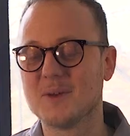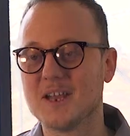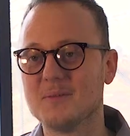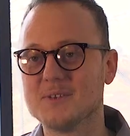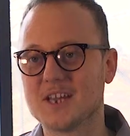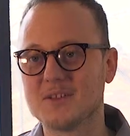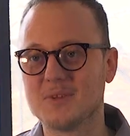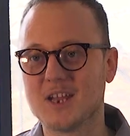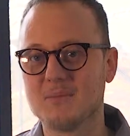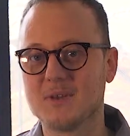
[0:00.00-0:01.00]
my name is
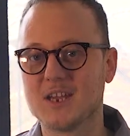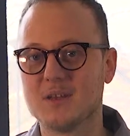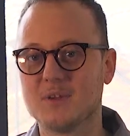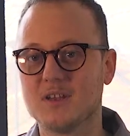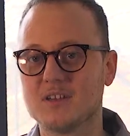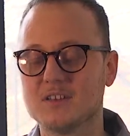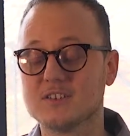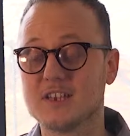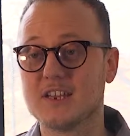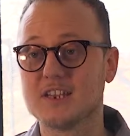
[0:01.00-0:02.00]
Adam and I became a
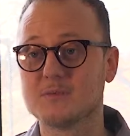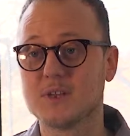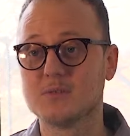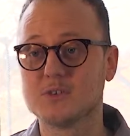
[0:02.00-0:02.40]
CNS when I was